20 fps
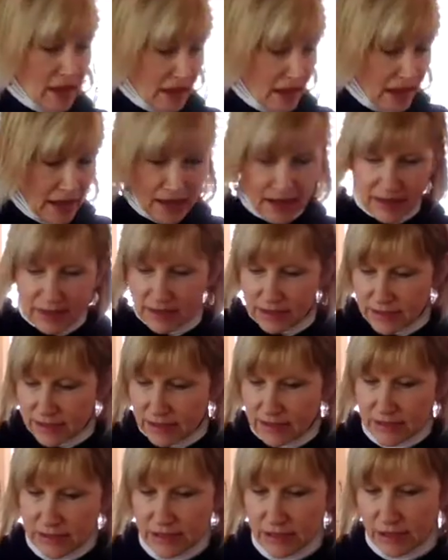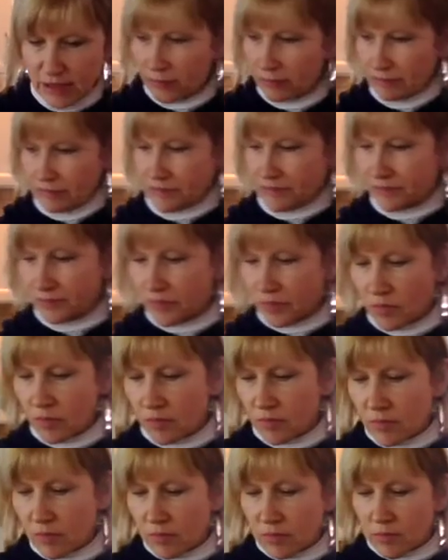And so
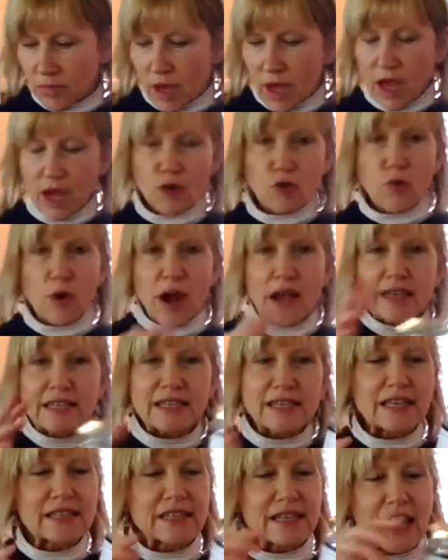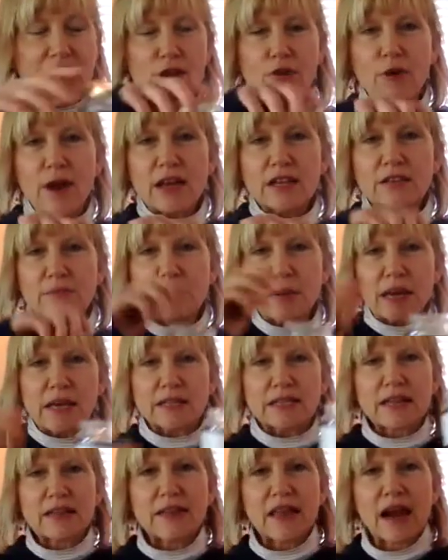I grind a
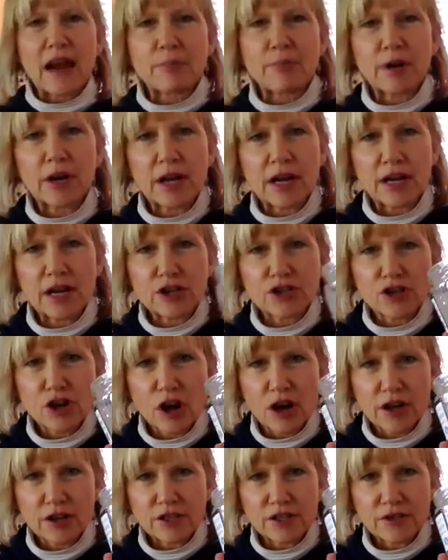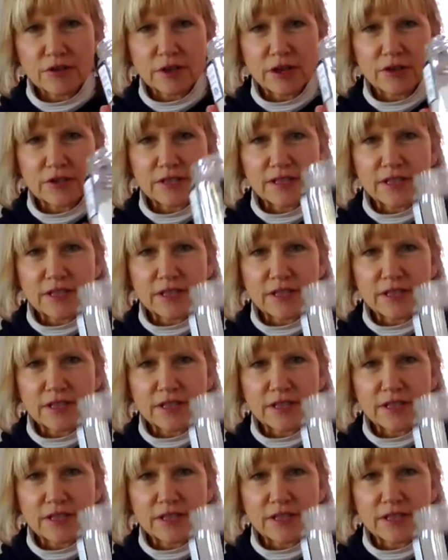bit, and then I put it in a jar. So here's